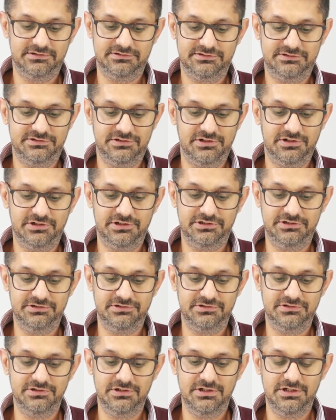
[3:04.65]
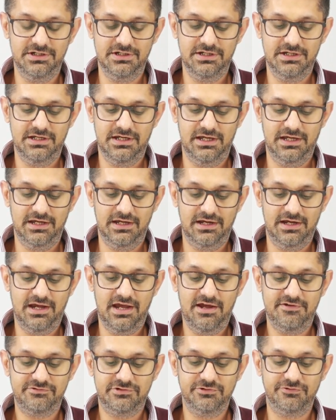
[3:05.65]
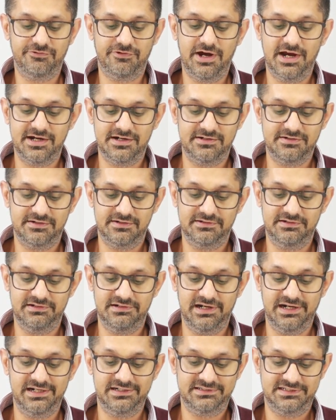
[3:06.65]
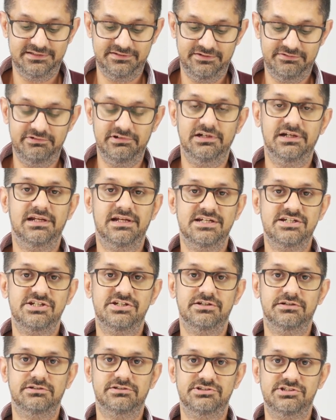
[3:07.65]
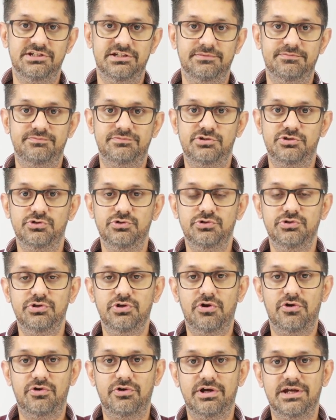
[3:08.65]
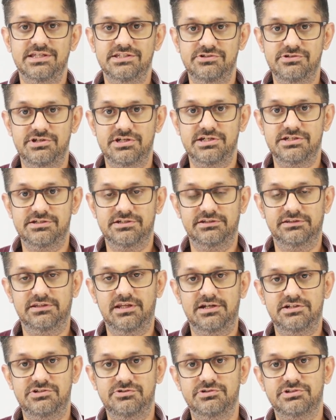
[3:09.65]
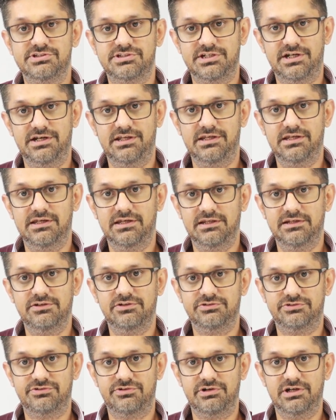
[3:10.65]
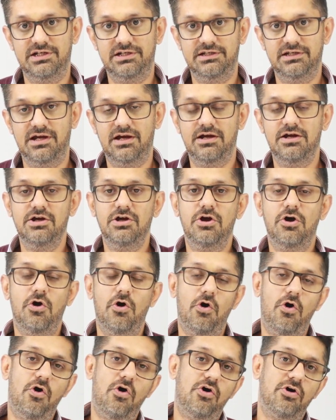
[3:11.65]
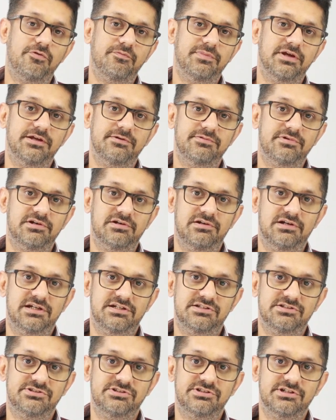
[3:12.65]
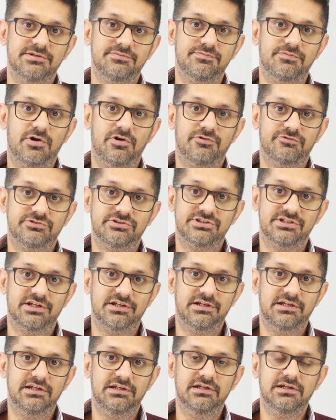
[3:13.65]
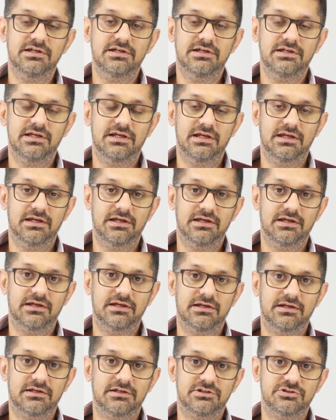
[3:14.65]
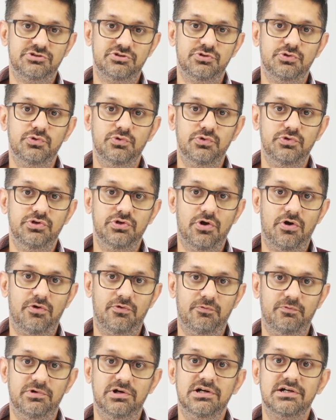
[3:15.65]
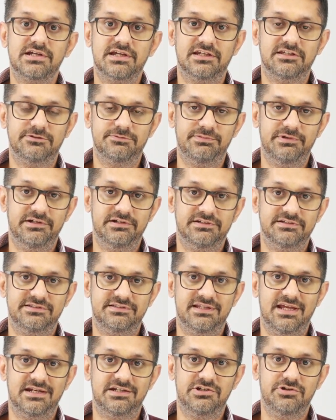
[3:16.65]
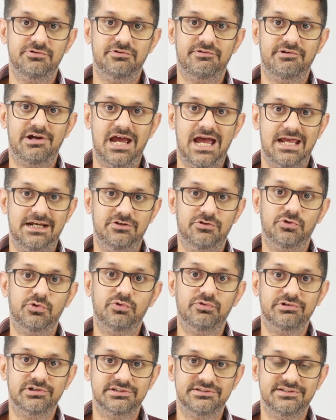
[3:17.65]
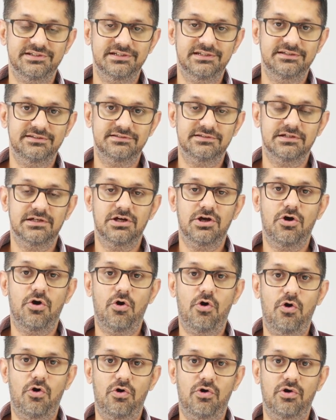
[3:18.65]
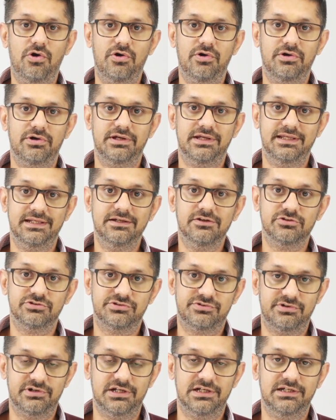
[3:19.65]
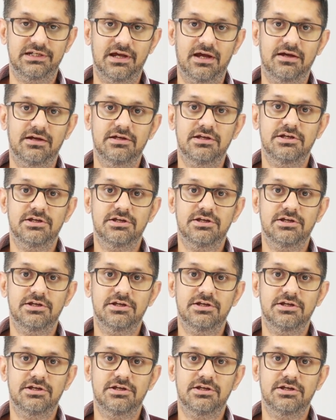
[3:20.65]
So you have to find relationship to your education that you're studying in Australia, or maybe relationship of study to your work experience that you had overseas or in Australia.